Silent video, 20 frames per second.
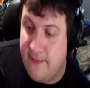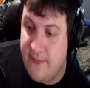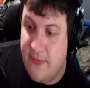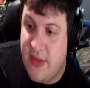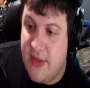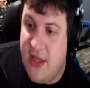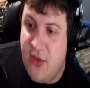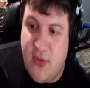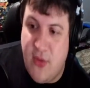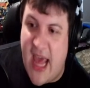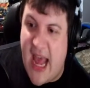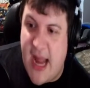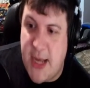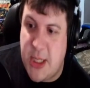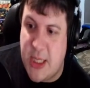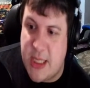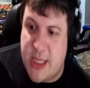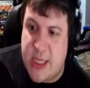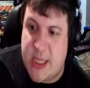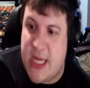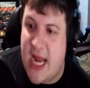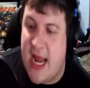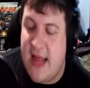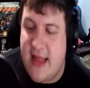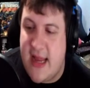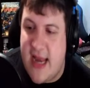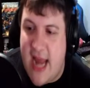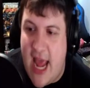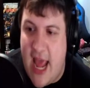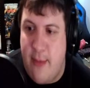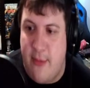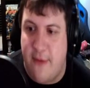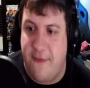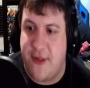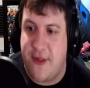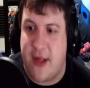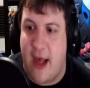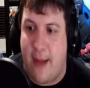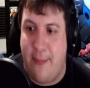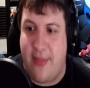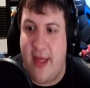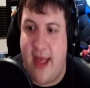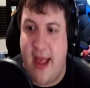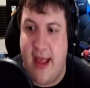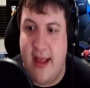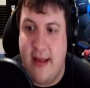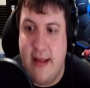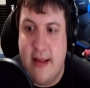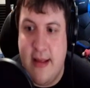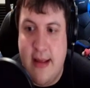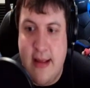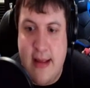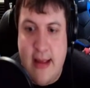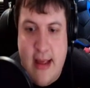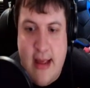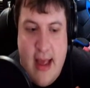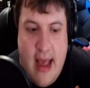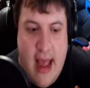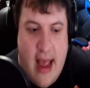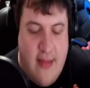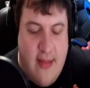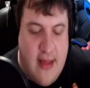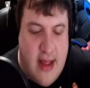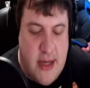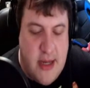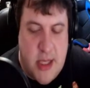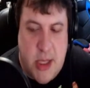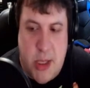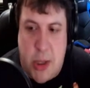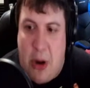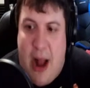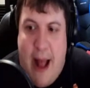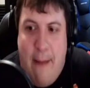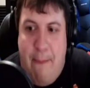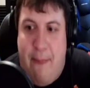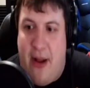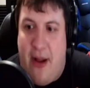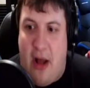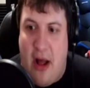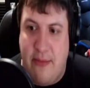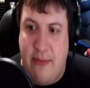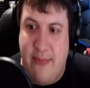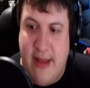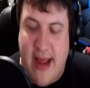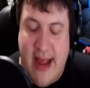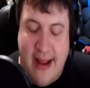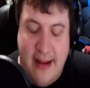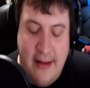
You can't just say the name of something and then just drop it on me.